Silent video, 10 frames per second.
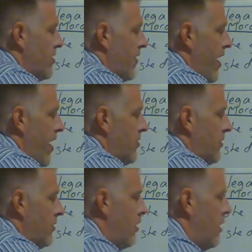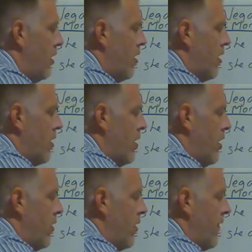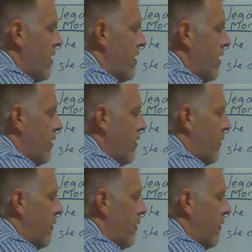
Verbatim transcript: or is a thousand. You know if he